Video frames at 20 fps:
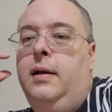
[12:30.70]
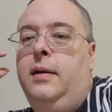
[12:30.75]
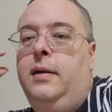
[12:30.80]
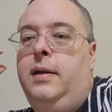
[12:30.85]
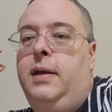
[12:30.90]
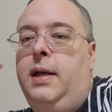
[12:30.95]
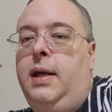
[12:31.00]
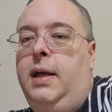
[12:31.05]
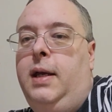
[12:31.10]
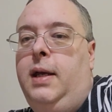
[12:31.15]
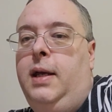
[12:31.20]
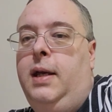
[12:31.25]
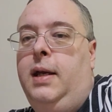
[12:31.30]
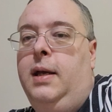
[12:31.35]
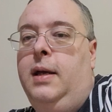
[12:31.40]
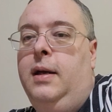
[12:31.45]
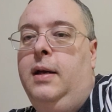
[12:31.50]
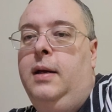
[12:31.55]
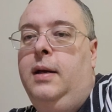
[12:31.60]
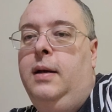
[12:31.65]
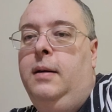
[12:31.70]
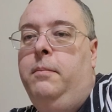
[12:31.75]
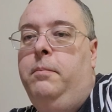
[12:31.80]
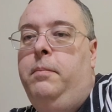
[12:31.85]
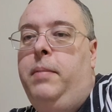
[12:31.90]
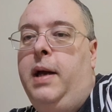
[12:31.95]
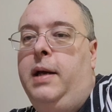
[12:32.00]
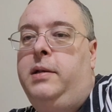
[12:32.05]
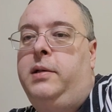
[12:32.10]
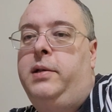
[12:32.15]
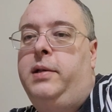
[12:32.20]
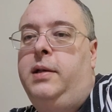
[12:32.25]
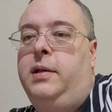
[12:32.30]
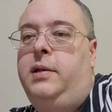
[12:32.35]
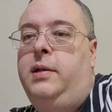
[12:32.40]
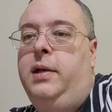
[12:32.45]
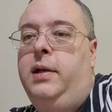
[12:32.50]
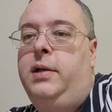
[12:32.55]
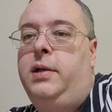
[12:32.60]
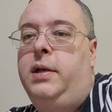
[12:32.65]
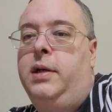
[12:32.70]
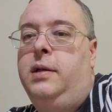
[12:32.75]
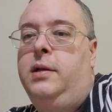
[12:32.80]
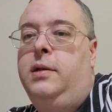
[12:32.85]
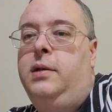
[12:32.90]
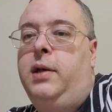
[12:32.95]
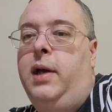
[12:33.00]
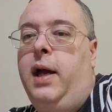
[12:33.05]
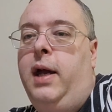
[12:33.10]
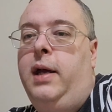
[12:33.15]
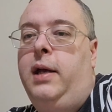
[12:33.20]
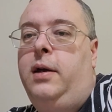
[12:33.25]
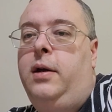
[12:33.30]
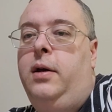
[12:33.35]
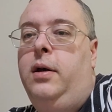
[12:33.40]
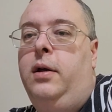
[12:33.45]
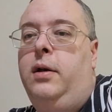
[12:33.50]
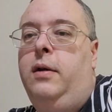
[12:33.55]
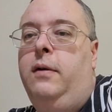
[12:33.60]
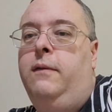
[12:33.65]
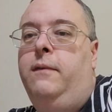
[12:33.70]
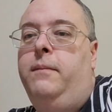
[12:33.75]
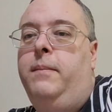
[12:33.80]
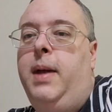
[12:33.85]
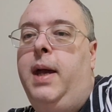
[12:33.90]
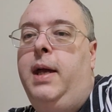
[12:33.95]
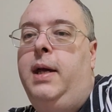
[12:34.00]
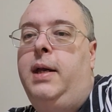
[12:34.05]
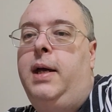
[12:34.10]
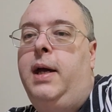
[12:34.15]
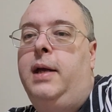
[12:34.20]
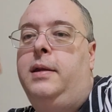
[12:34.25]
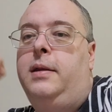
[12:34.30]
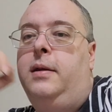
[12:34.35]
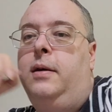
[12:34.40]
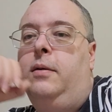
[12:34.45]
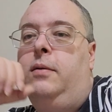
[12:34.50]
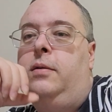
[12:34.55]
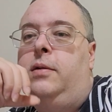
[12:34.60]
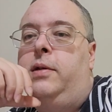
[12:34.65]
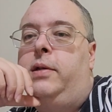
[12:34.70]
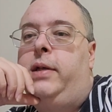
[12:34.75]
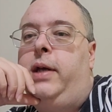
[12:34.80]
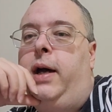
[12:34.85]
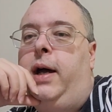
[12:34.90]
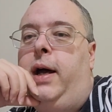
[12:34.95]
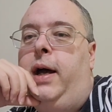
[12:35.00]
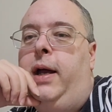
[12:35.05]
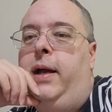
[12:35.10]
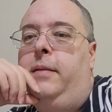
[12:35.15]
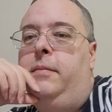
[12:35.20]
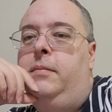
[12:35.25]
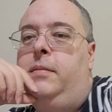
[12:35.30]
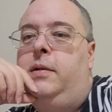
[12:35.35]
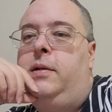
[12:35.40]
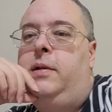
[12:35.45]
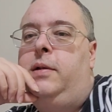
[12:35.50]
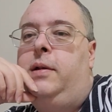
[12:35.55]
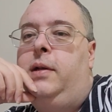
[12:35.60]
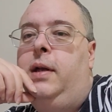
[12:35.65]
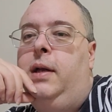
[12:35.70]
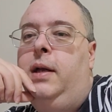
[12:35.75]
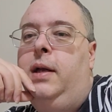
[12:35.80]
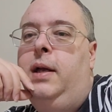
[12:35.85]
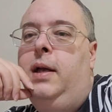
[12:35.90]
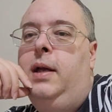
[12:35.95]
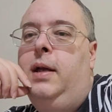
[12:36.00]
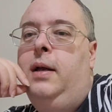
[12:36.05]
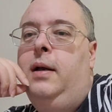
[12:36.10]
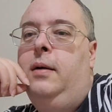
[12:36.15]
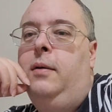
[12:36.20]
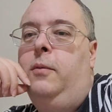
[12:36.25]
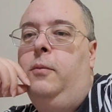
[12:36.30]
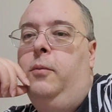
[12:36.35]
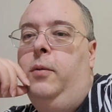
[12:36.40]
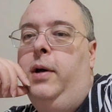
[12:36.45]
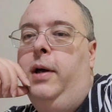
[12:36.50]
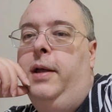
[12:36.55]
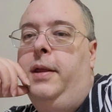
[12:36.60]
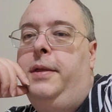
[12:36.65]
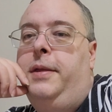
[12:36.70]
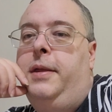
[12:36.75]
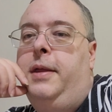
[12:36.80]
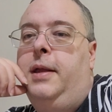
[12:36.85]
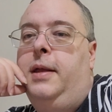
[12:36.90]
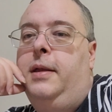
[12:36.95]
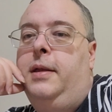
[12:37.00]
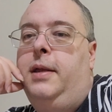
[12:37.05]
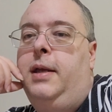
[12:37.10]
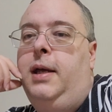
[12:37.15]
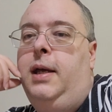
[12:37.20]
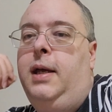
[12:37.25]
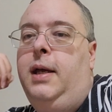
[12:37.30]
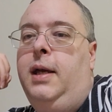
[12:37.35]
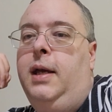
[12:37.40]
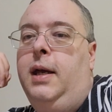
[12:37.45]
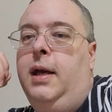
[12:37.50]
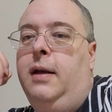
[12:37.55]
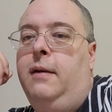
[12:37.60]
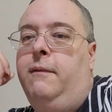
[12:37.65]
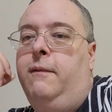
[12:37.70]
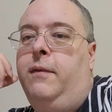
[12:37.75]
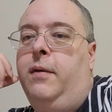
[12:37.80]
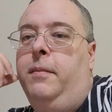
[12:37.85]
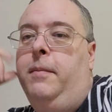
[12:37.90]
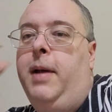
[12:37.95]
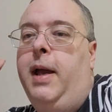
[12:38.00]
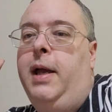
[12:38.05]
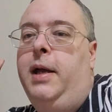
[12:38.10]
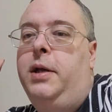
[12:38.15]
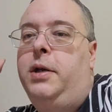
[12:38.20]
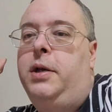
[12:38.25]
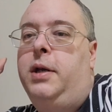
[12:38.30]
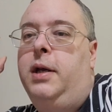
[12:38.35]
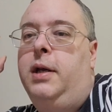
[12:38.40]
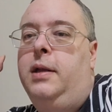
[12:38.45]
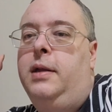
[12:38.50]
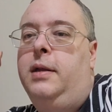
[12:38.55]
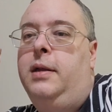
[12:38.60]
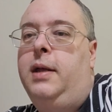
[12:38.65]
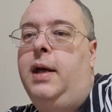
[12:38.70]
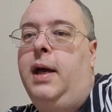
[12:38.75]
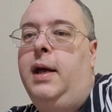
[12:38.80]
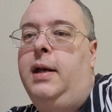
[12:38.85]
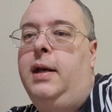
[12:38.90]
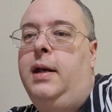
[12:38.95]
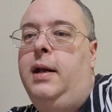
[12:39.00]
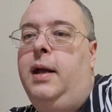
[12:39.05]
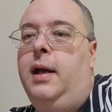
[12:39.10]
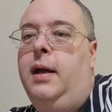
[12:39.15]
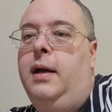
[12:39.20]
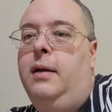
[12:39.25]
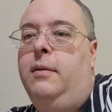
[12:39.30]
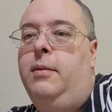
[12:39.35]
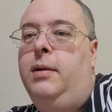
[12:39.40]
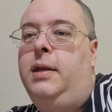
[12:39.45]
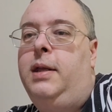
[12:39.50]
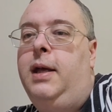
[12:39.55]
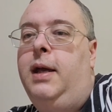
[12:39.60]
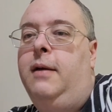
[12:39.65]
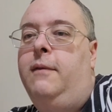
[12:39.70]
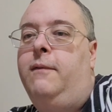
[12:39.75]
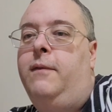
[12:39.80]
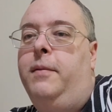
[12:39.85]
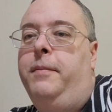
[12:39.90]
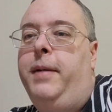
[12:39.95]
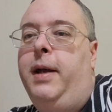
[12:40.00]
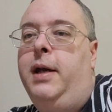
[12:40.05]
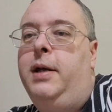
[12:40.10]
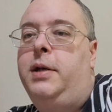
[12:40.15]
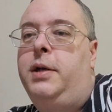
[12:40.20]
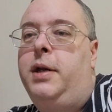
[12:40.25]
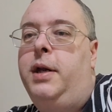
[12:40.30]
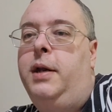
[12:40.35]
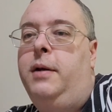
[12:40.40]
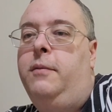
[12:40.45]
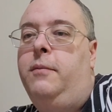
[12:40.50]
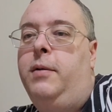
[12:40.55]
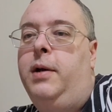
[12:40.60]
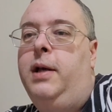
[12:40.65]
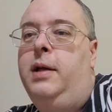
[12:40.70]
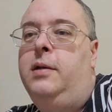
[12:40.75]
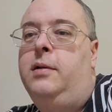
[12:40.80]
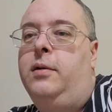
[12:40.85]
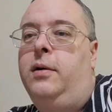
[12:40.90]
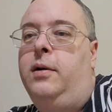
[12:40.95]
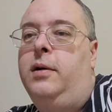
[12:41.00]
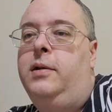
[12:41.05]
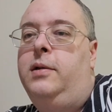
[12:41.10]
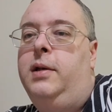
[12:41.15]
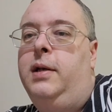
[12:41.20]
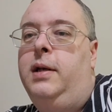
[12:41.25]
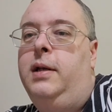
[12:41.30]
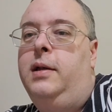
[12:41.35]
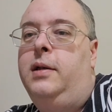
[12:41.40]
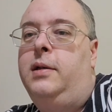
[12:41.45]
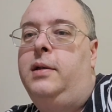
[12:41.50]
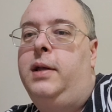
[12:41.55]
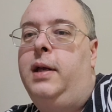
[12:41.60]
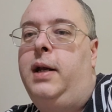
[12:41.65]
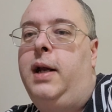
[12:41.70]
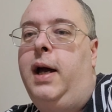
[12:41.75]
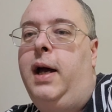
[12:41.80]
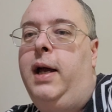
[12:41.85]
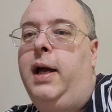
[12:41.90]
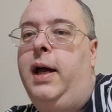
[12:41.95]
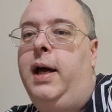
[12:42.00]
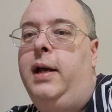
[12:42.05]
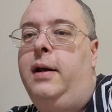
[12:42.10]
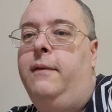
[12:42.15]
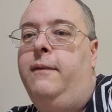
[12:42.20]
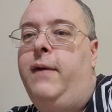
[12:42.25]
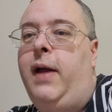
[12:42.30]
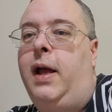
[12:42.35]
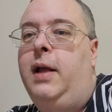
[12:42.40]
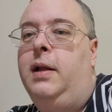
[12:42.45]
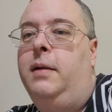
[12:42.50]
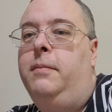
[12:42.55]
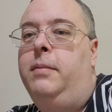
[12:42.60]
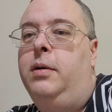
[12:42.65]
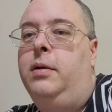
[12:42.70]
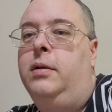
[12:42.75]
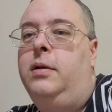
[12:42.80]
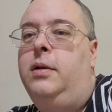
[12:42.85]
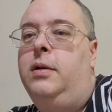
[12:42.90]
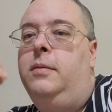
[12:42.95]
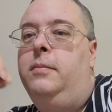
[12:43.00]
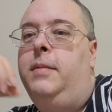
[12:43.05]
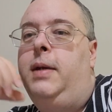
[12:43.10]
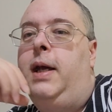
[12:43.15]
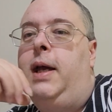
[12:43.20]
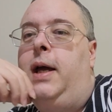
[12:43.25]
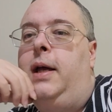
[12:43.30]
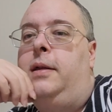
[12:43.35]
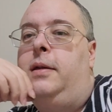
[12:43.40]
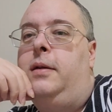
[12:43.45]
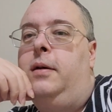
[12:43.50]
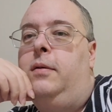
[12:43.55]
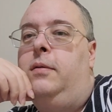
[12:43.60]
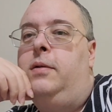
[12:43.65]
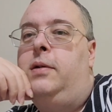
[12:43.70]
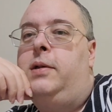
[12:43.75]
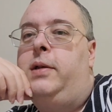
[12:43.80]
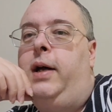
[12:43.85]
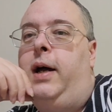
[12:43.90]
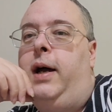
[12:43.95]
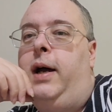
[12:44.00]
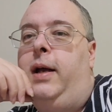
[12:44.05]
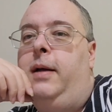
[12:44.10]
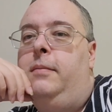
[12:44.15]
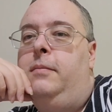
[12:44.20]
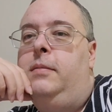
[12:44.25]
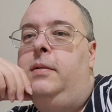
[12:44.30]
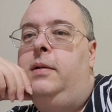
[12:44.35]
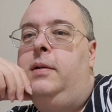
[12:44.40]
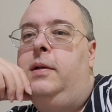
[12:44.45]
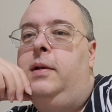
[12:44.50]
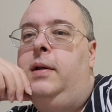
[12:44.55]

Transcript: the best decisions I could have made at those times with the information and resources that I had available to me at those times.